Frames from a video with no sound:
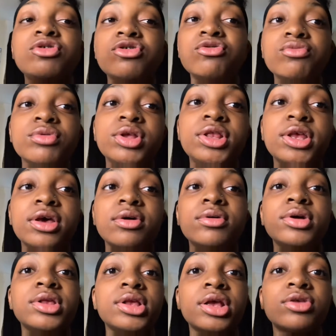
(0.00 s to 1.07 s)
is retail,
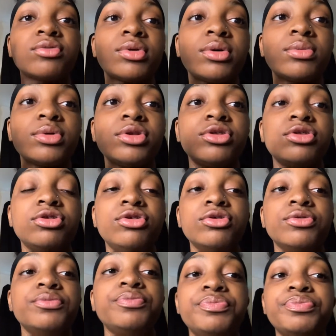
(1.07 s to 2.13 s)
because that's what I wanted to
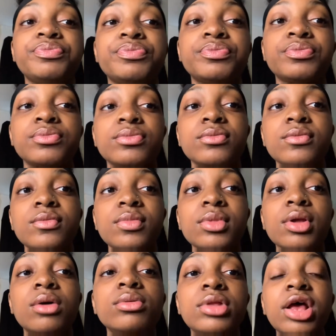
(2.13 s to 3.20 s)
do.
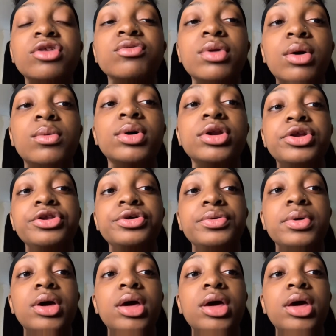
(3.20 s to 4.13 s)
Oh, that's what I want to do.